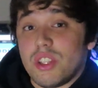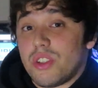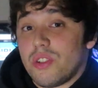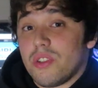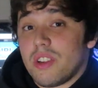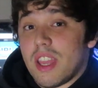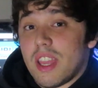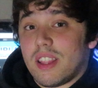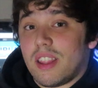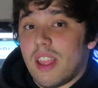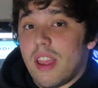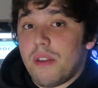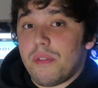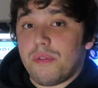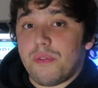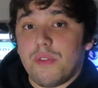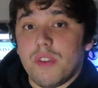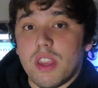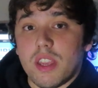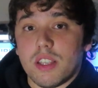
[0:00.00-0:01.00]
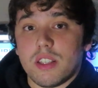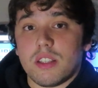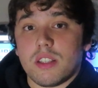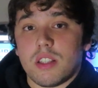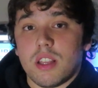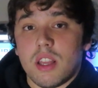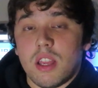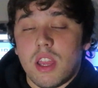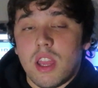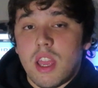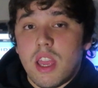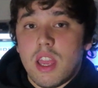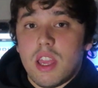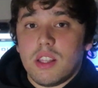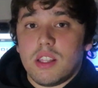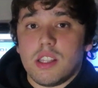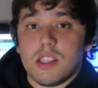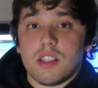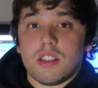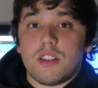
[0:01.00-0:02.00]
to get that fixed
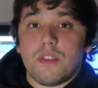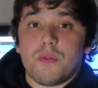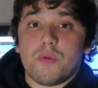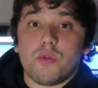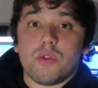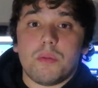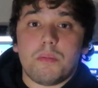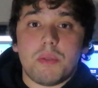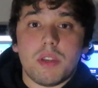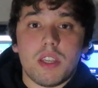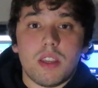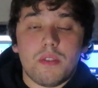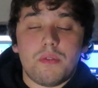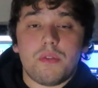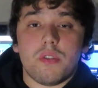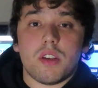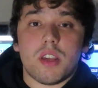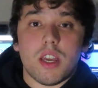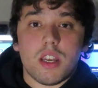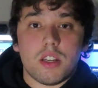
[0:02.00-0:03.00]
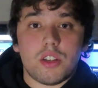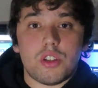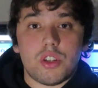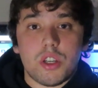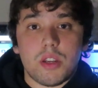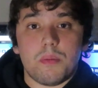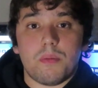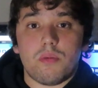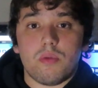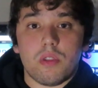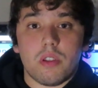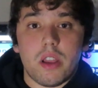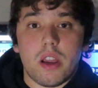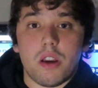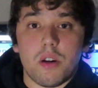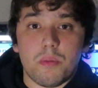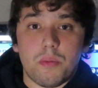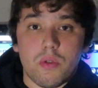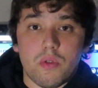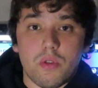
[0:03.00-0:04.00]
than as it would be if you get a cheap,
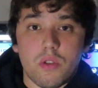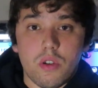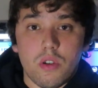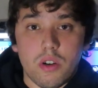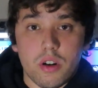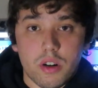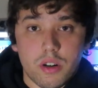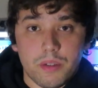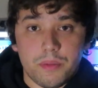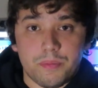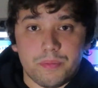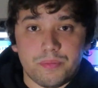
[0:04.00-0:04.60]
reliable car.